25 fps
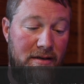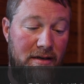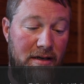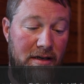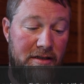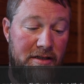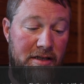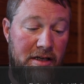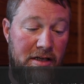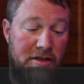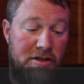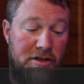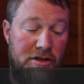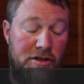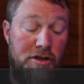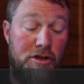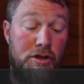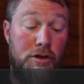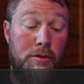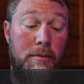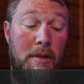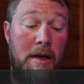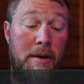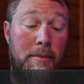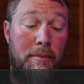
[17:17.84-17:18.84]
attention
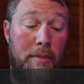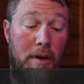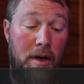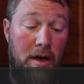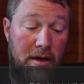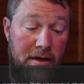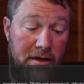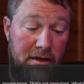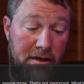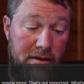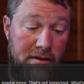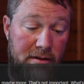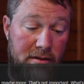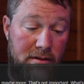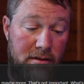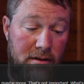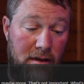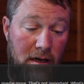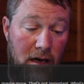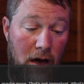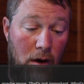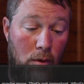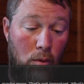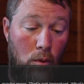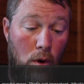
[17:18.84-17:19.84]
to my body.
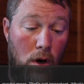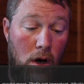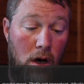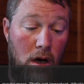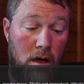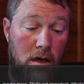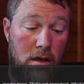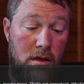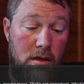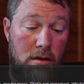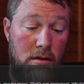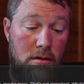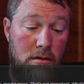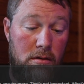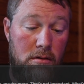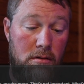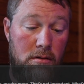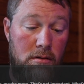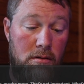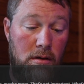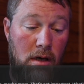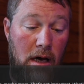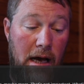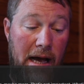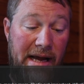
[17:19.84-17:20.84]
I walk.
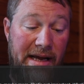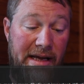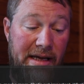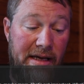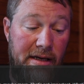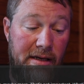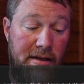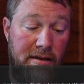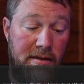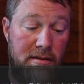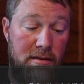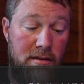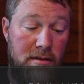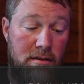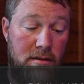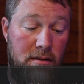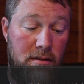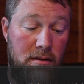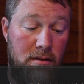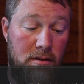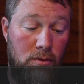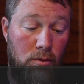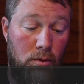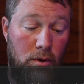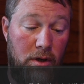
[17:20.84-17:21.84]
I eat
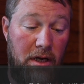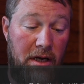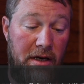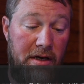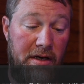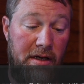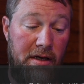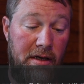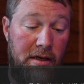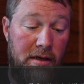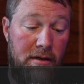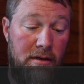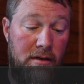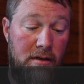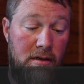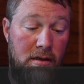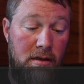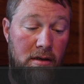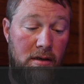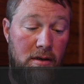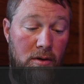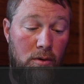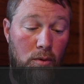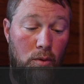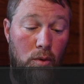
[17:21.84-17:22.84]
what I need
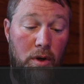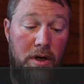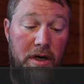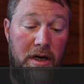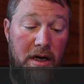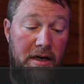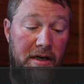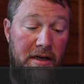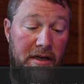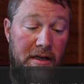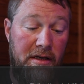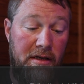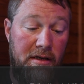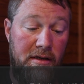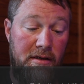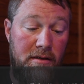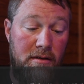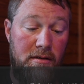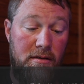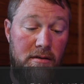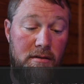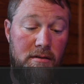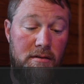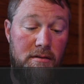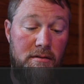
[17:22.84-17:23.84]
when I need it.
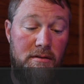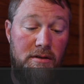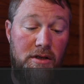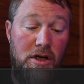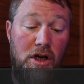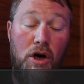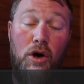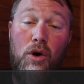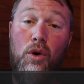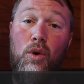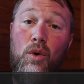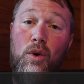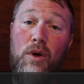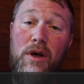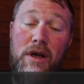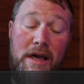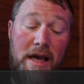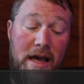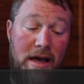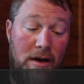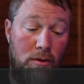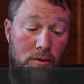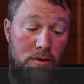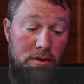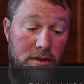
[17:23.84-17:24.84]
No
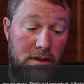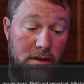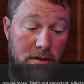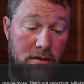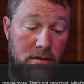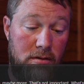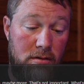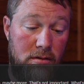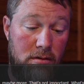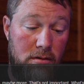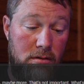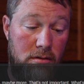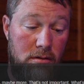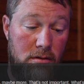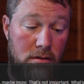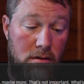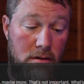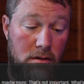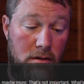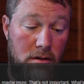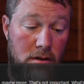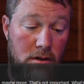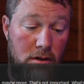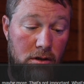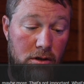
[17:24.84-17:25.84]
counting,
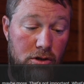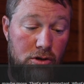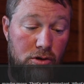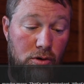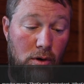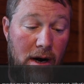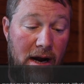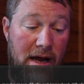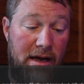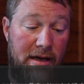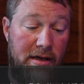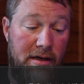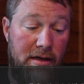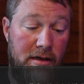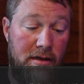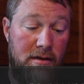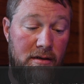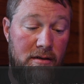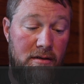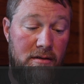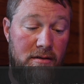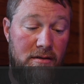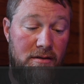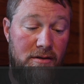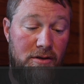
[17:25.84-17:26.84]

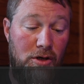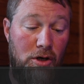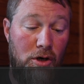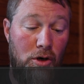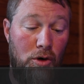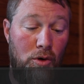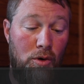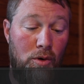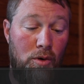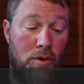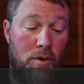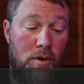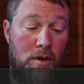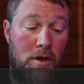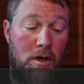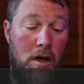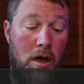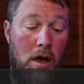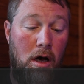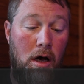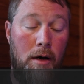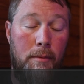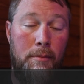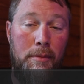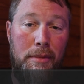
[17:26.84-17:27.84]
tracking, no
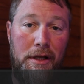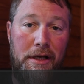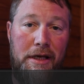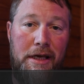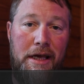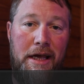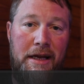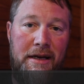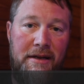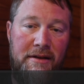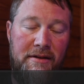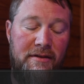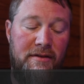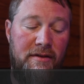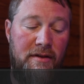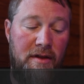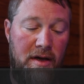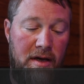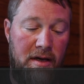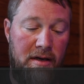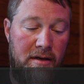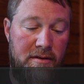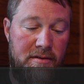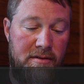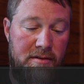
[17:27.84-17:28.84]
complicated
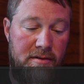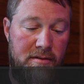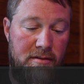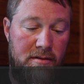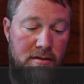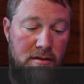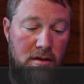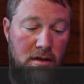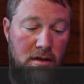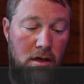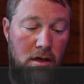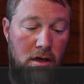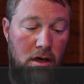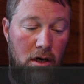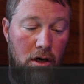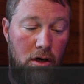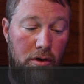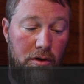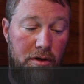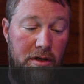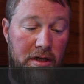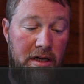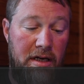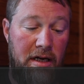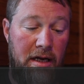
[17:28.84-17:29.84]
things.
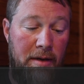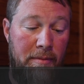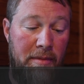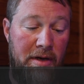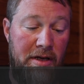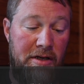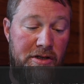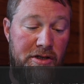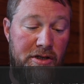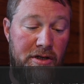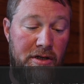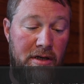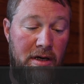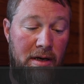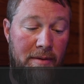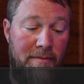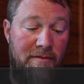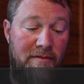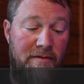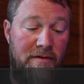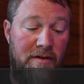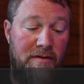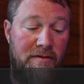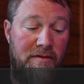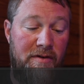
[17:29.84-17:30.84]
Oh, did I mention I'm
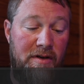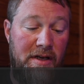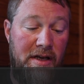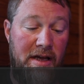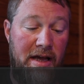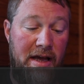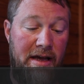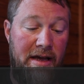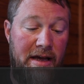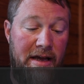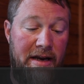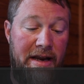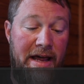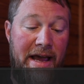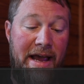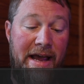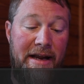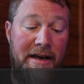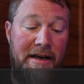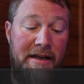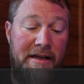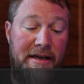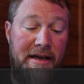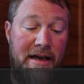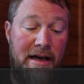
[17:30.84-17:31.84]
58 and
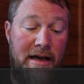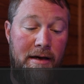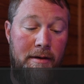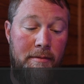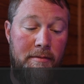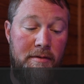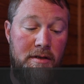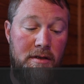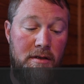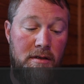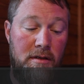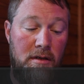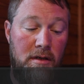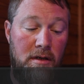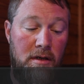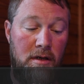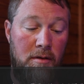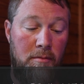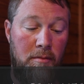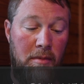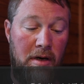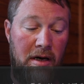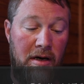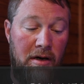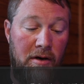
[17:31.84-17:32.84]
handicapped?
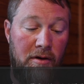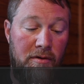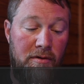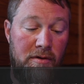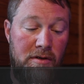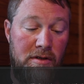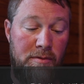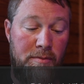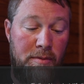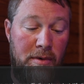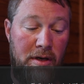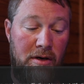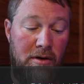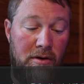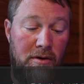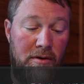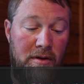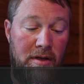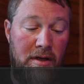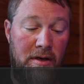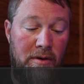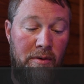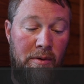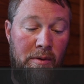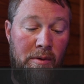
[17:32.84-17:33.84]
My health is better
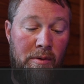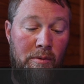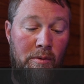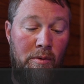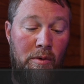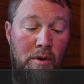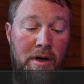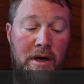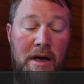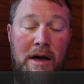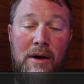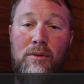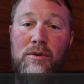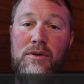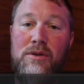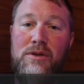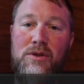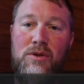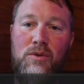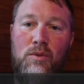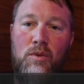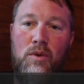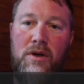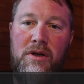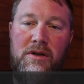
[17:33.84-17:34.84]
than when I was
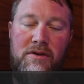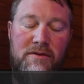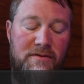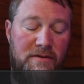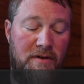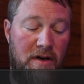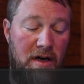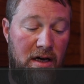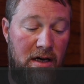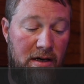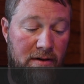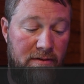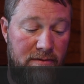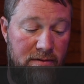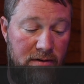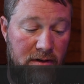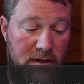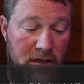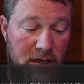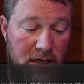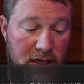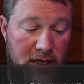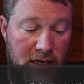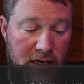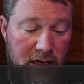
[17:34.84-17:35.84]
25.
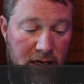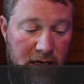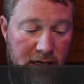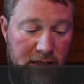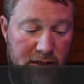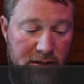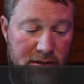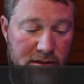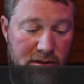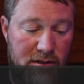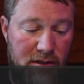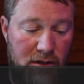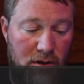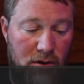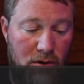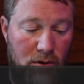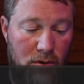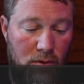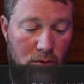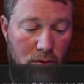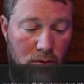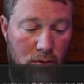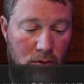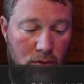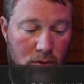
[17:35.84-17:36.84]
And
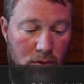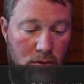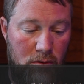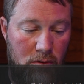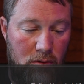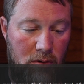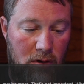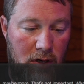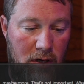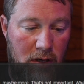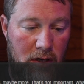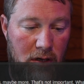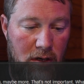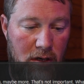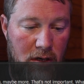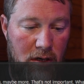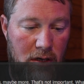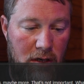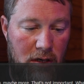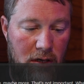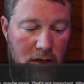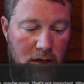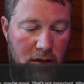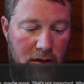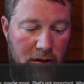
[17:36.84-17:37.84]
so
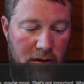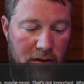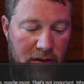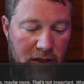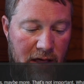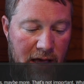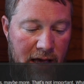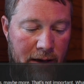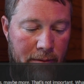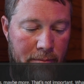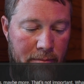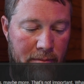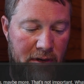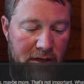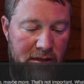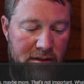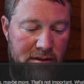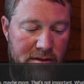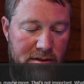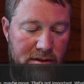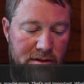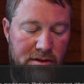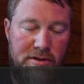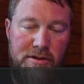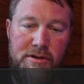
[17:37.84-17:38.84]
that
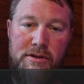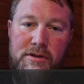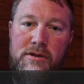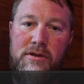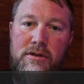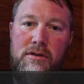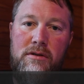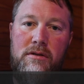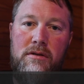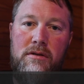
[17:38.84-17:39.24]
message